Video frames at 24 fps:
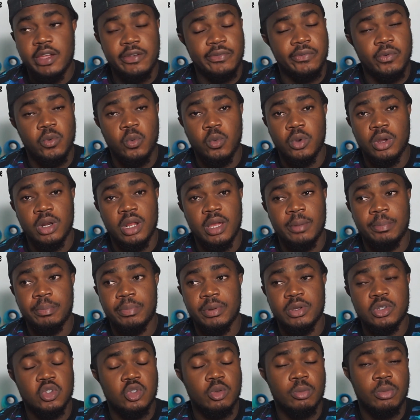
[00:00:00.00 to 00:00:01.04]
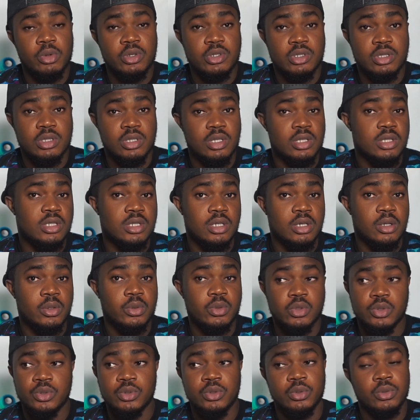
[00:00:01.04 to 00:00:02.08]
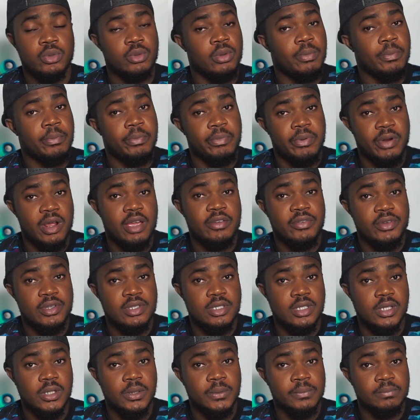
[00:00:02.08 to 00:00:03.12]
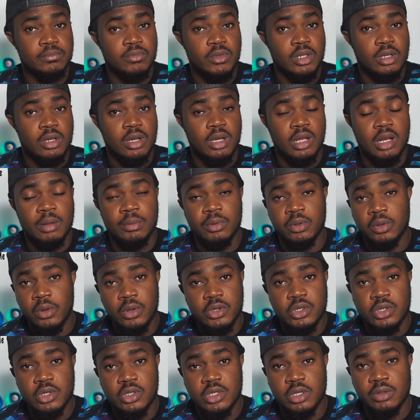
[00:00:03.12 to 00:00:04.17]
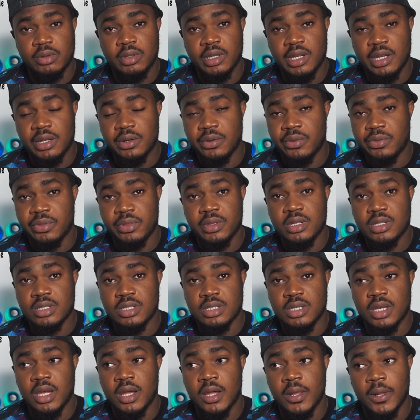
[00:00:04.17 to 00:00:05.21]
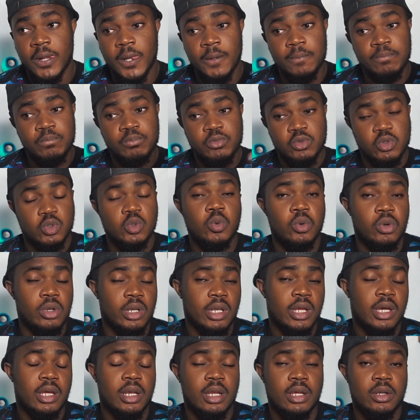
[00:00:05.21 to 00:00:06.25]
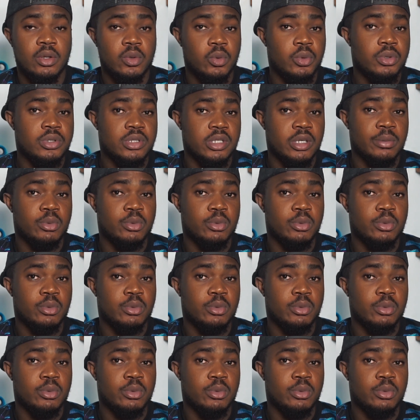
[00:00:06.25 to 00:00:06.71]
For one, I pay so much detail to privacy, and I'm conscious of the kind of things I do online and who is